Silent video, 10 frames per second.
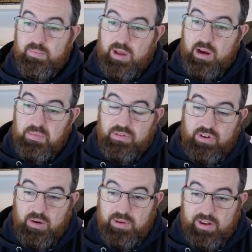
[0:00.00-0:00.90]

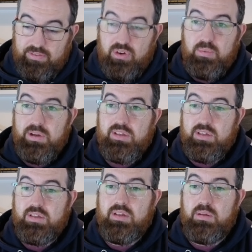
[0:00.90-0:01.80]
outperforming that
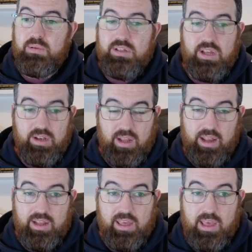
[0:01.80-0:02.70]
4.69%
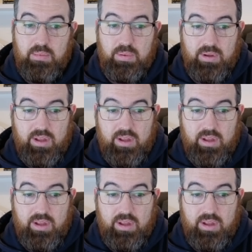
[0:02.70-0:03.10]
and I keep